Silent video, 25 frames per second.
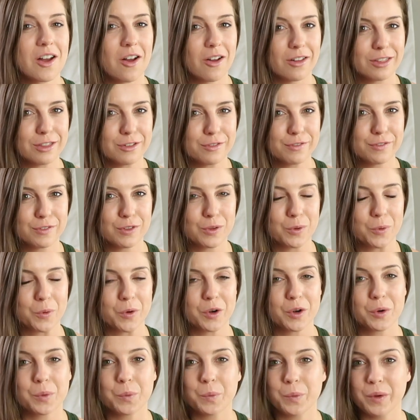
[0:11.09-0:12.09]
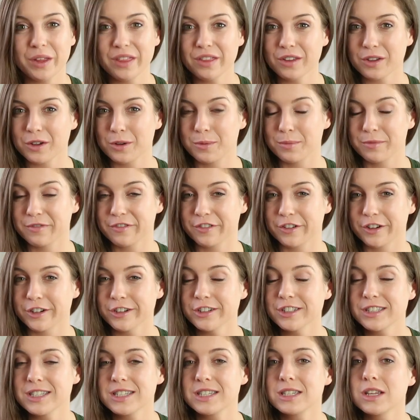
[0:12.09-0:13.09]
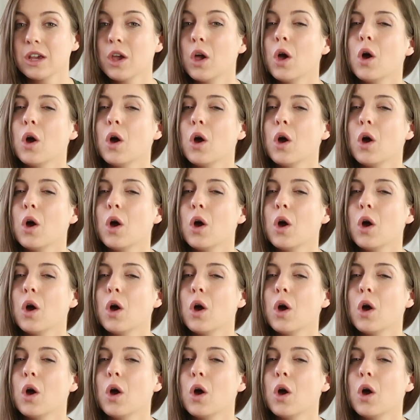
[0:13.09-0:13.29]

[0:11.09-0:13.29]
on the floor with comfort,